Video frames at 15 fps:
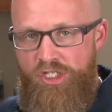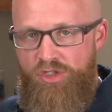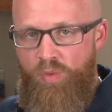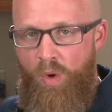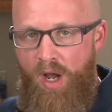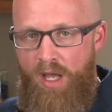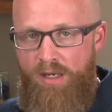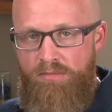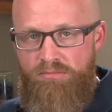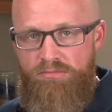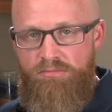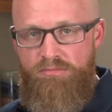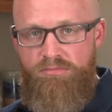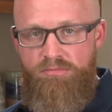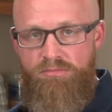is what?
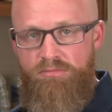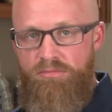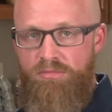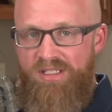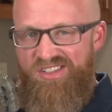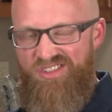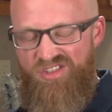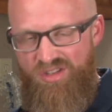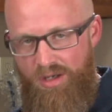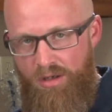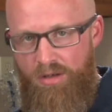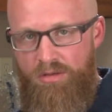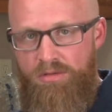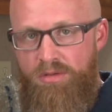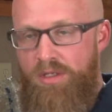It's
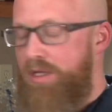still.